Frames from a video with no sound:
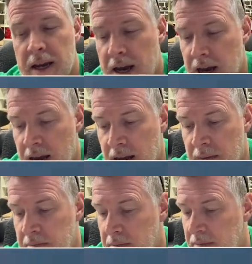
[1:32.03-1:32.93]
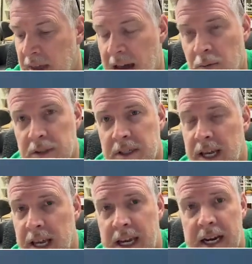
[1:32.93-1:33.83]
That was
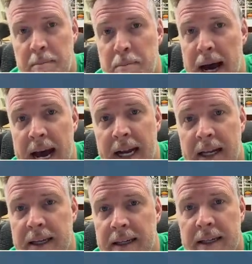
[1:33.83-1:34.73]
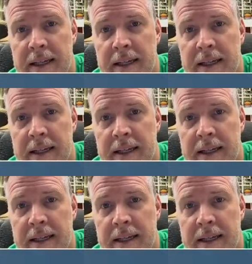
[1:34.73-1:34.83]
kicking it back.